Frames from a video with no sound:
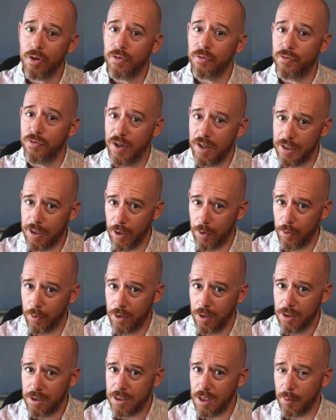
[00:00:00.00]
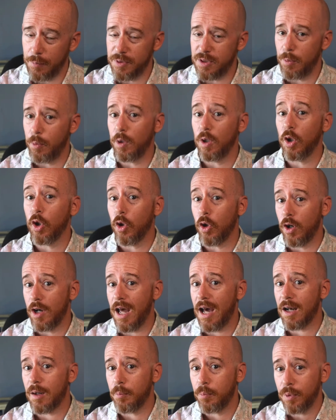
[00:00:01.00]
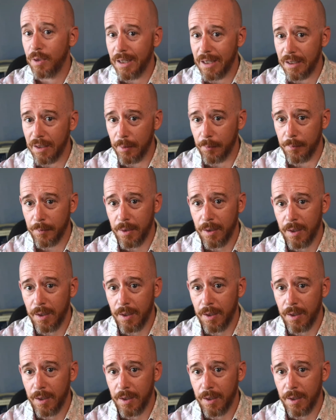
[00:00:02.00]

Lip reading: video to help someone learn how to play them.